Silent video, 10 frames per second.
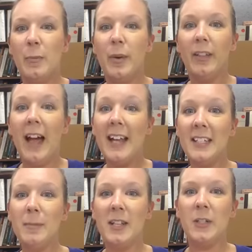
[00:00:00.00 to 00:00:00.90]
But last
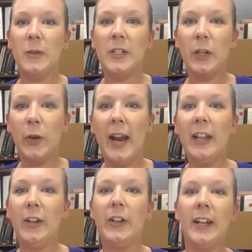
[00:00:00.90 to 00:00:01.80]
semester was a
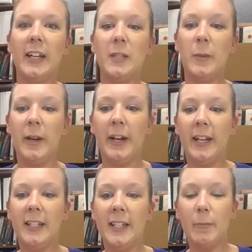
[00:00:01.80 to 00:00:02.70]
great learning experience.